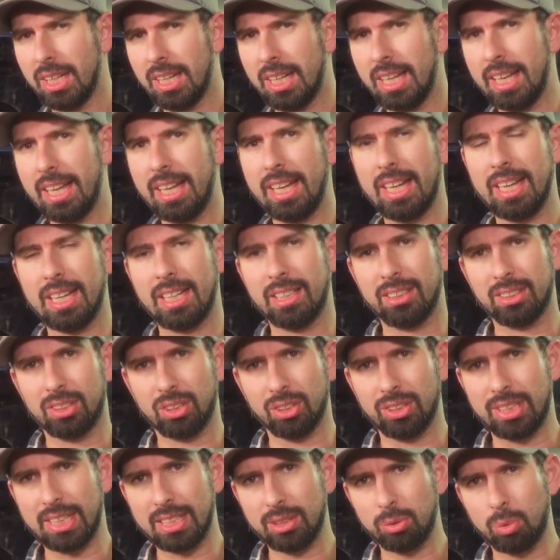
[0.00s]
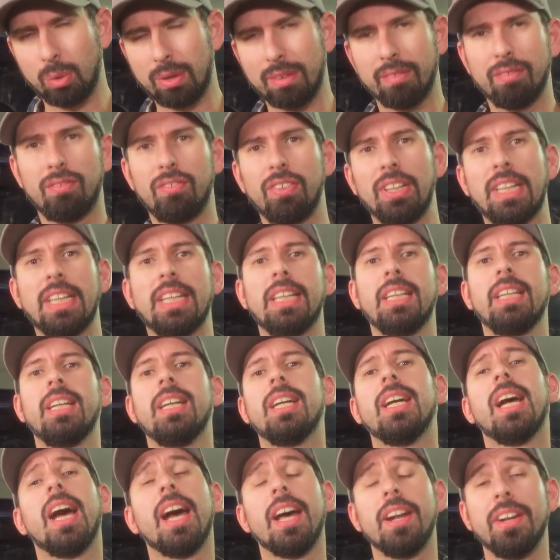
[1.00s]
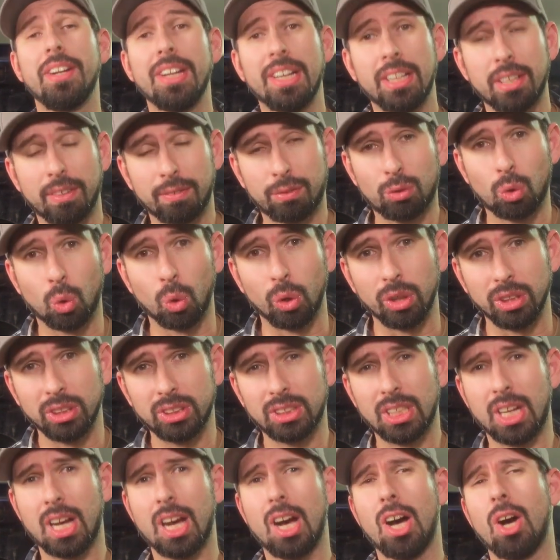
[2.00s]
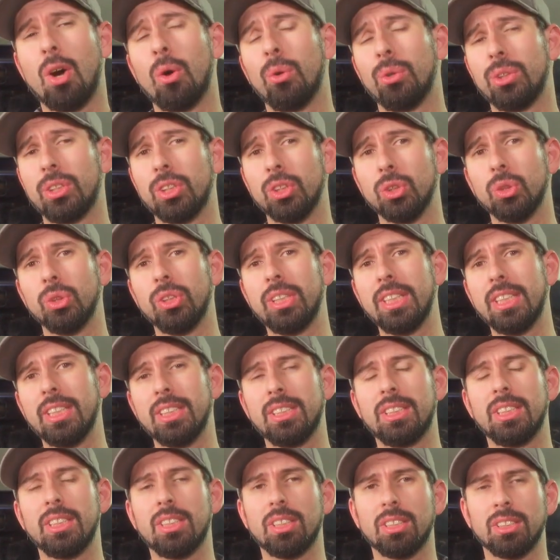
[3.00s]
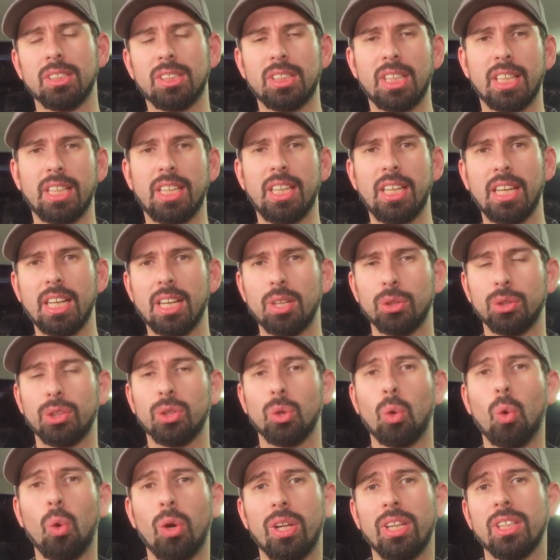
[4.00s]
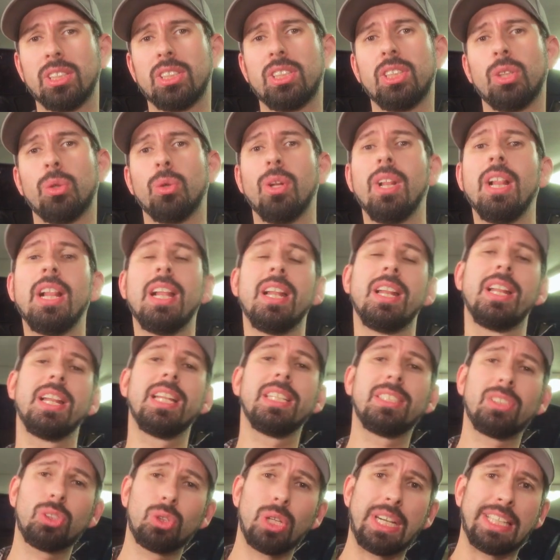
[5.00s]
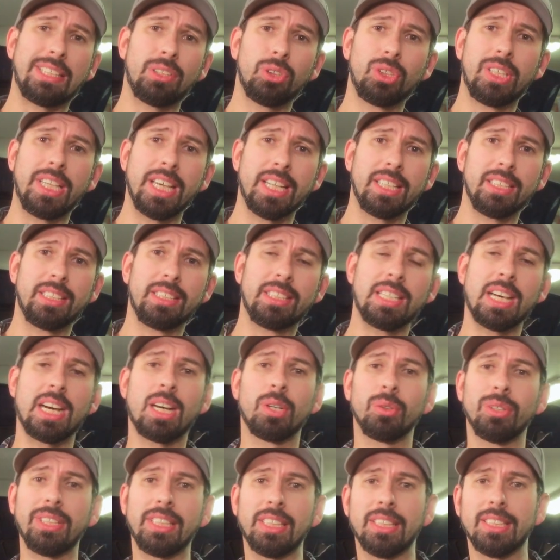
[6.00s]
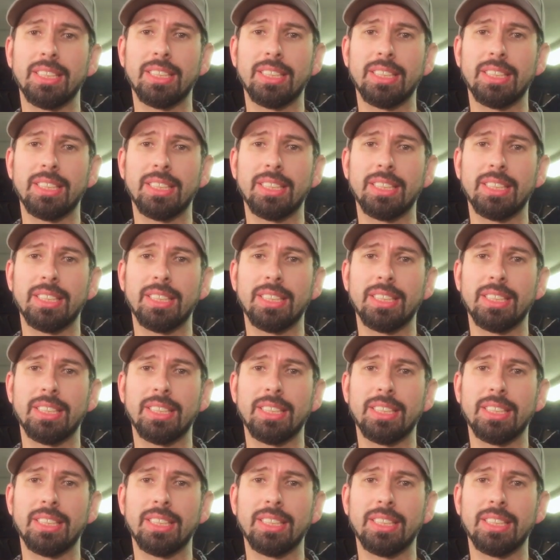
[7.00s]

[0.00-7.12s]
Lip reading: So that's one thing. And then of course, how good is it on sucking out the oil? So let's try to get it down in the